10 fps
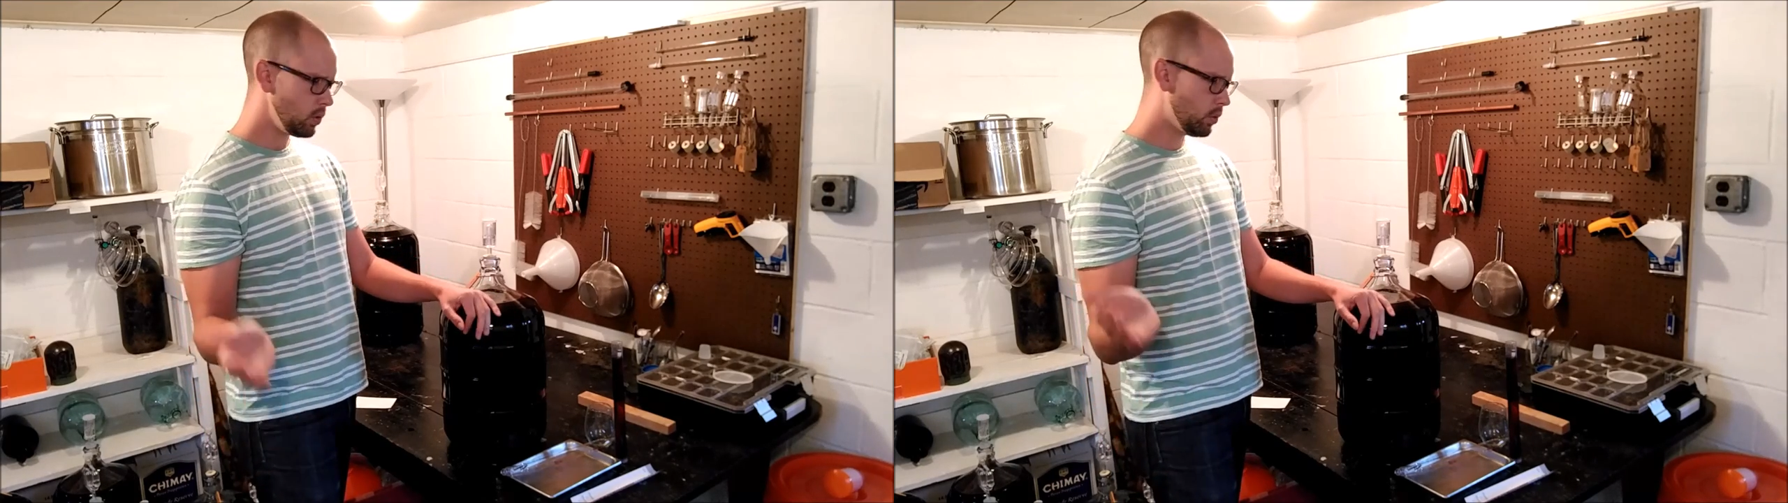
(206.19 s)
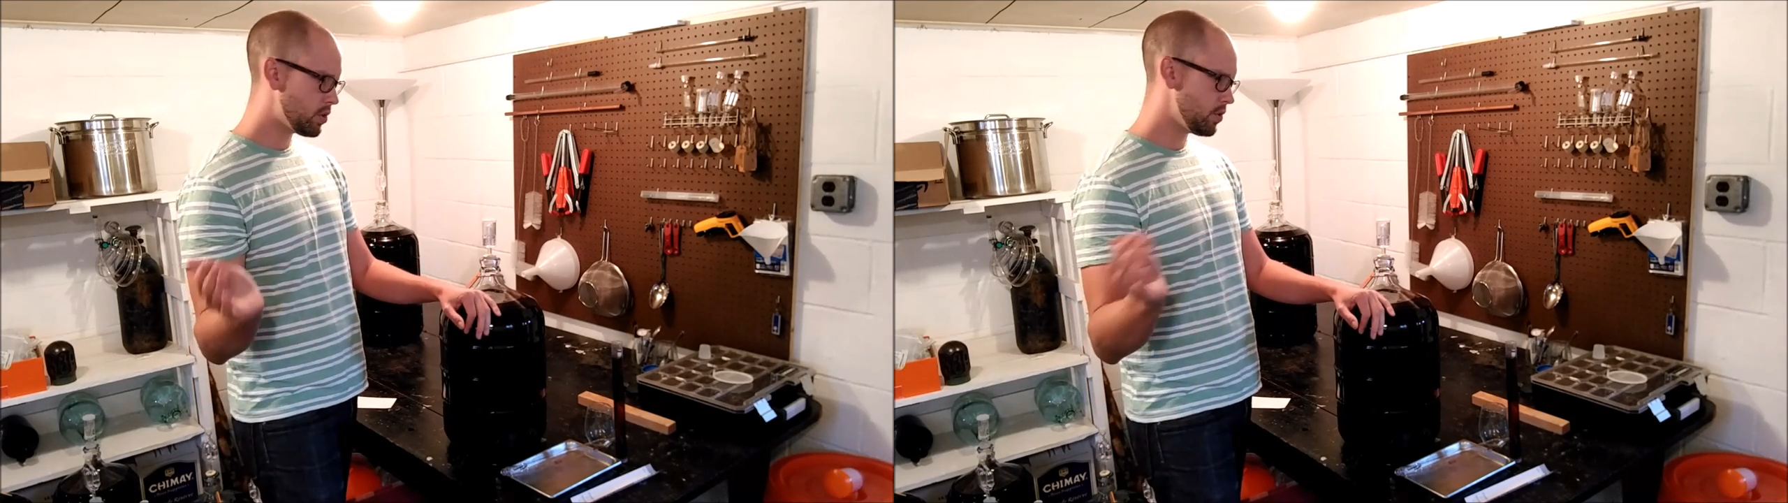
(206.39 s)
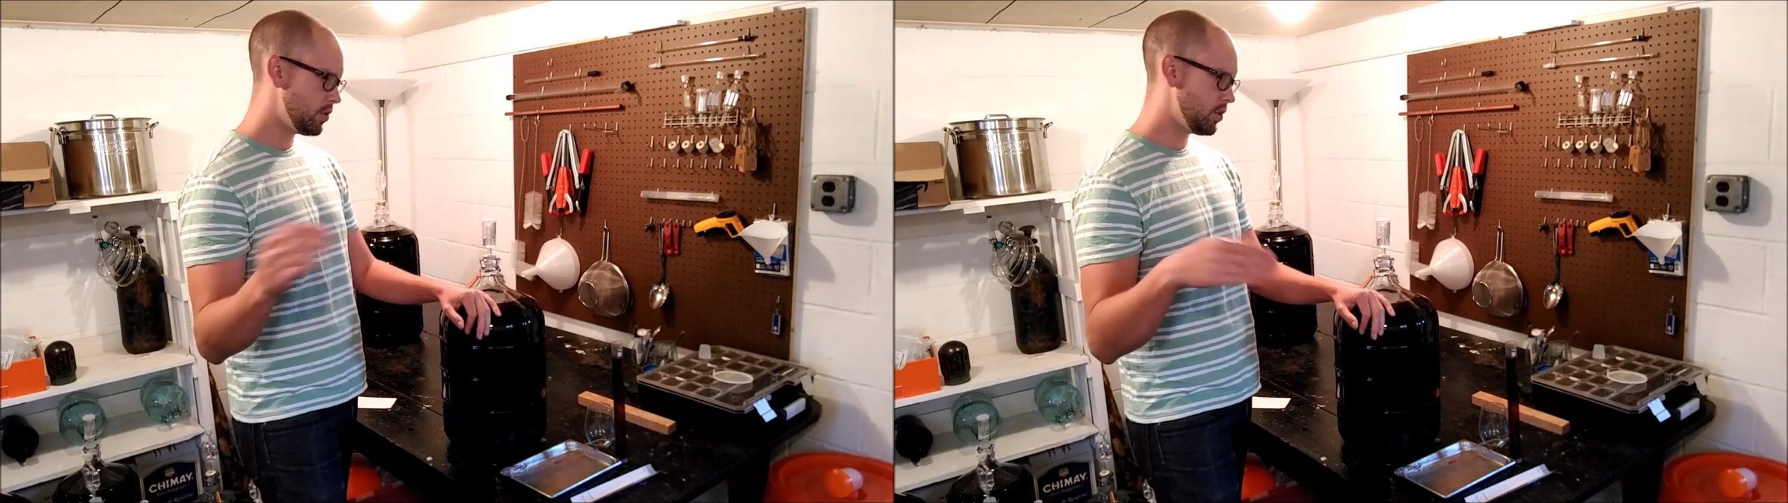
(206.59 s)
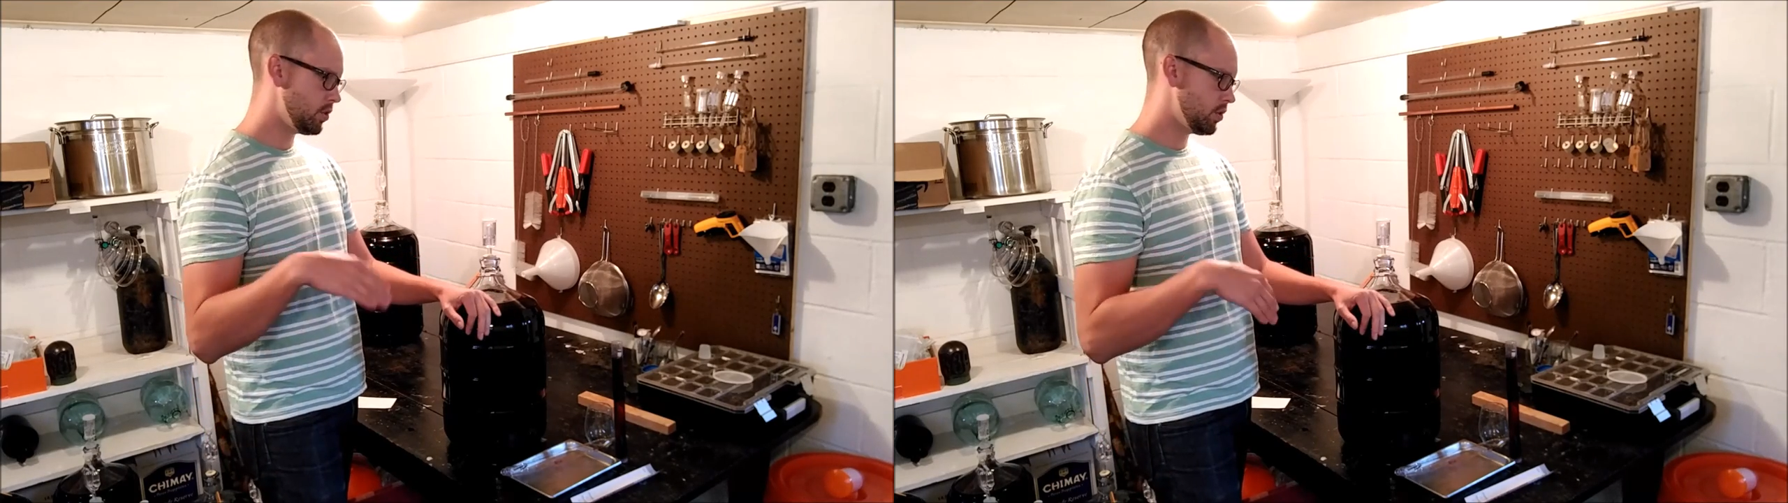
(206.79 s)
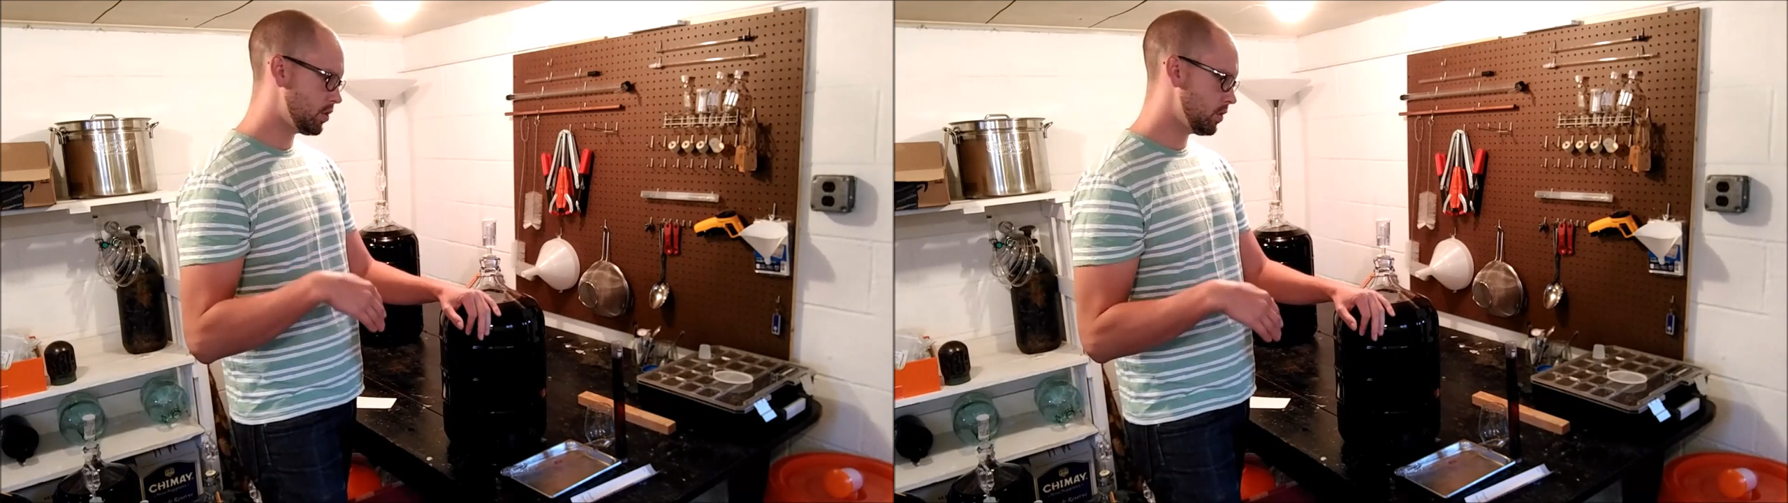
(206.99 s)
What you would
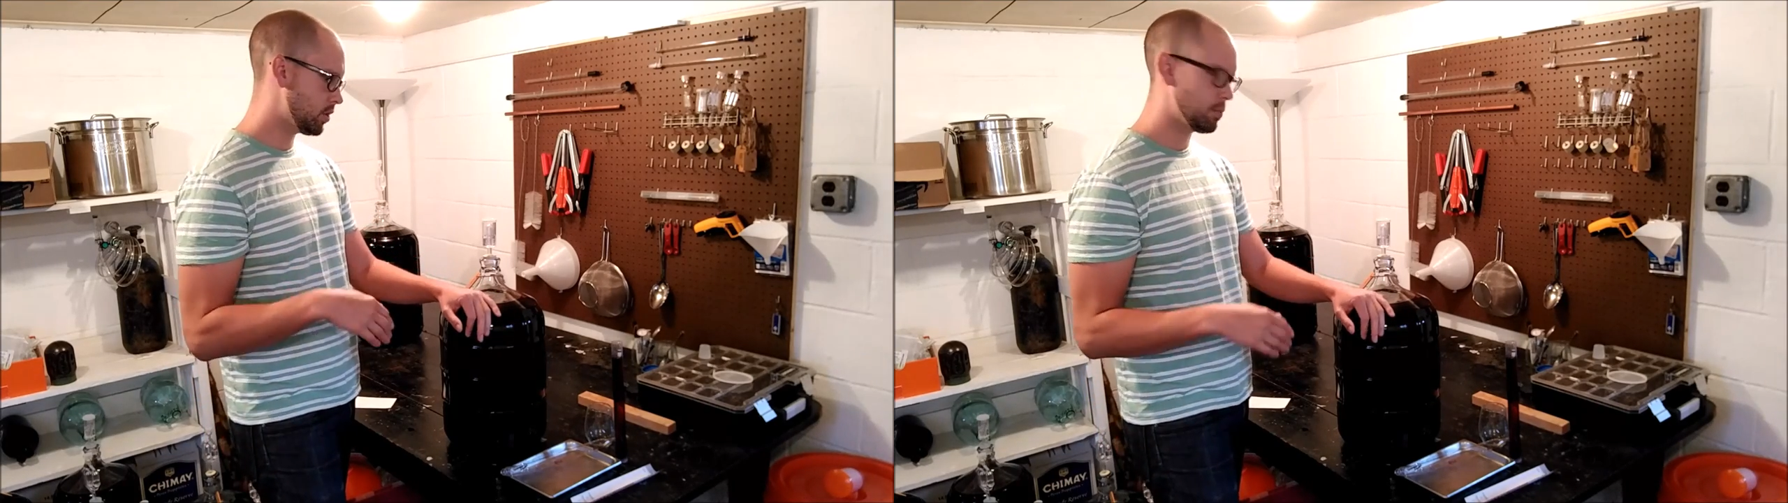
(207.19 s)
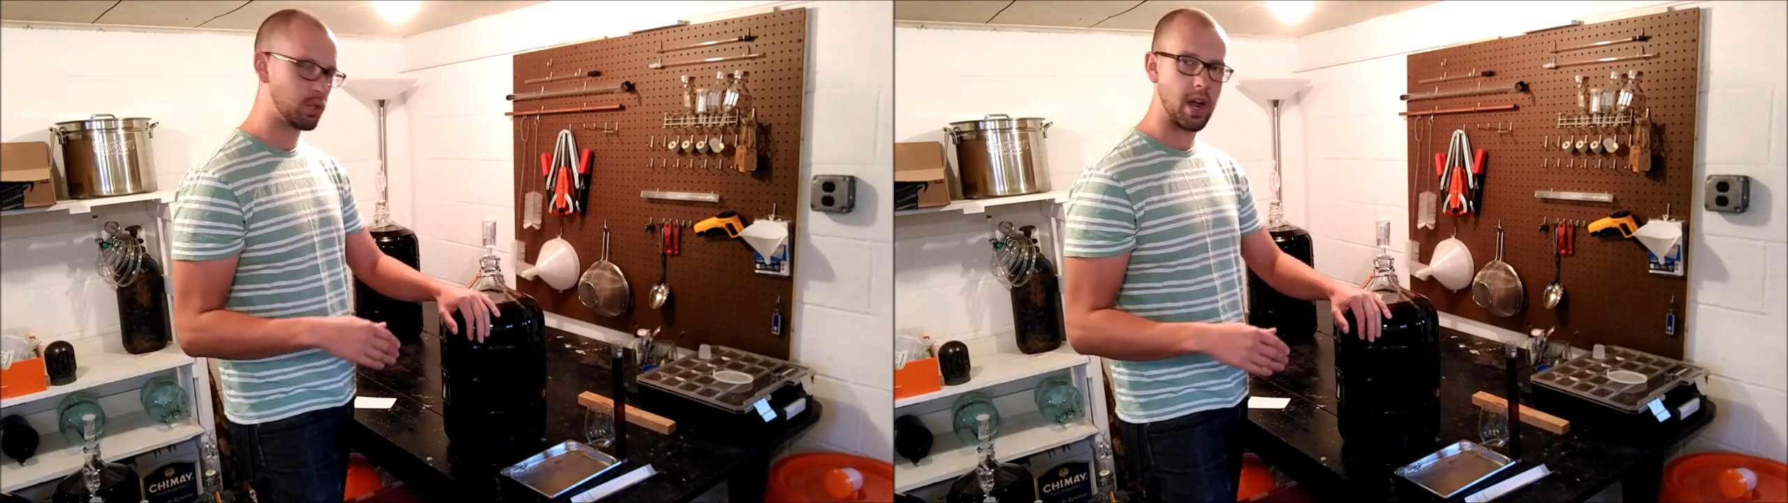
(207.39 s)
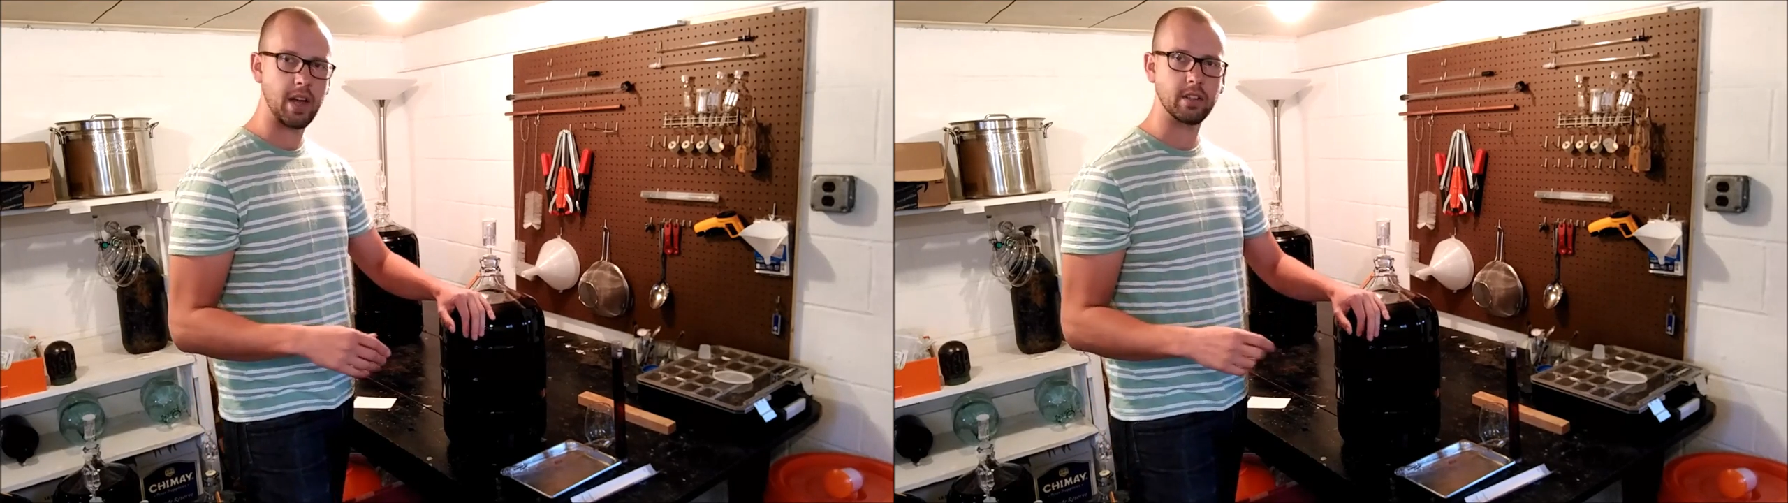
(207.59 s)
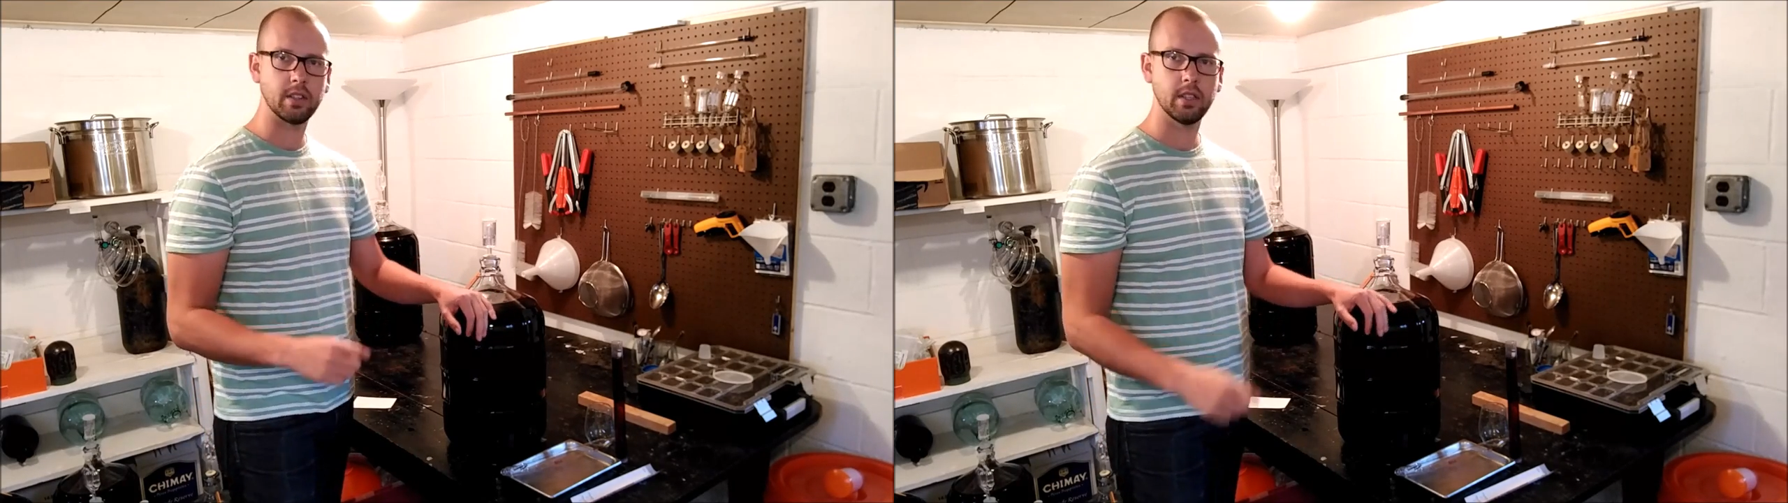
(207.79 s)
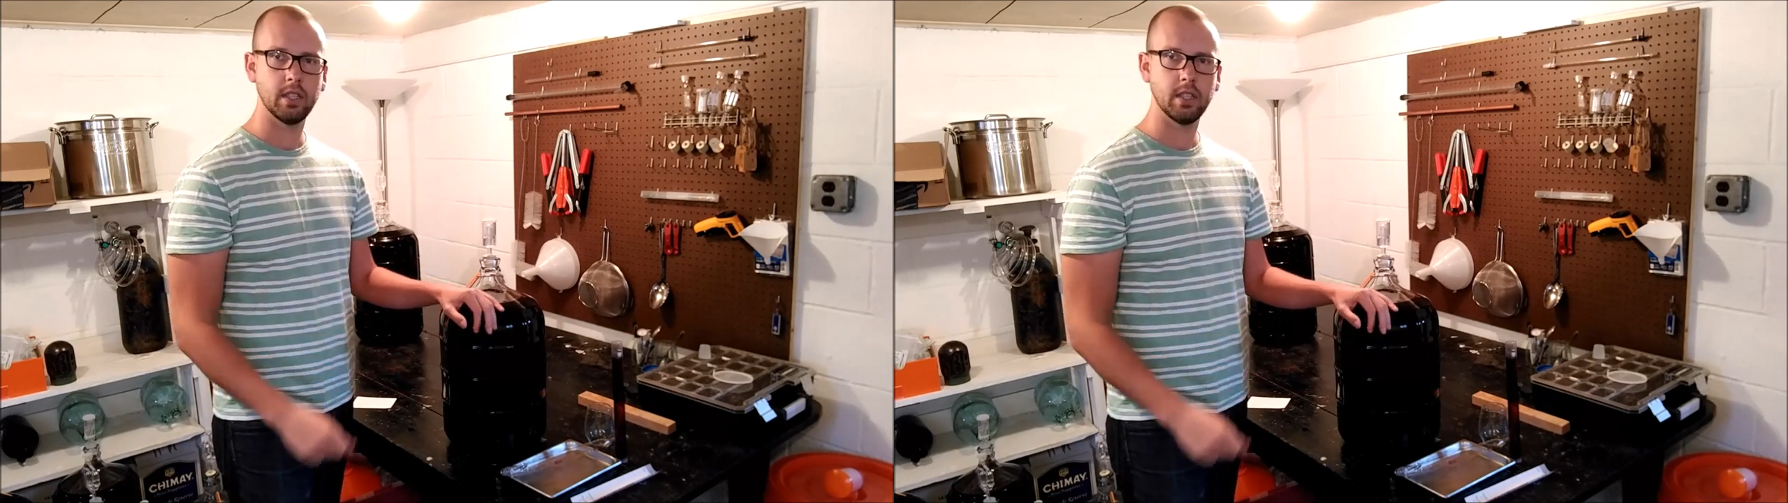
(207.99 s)
do is you'd subtract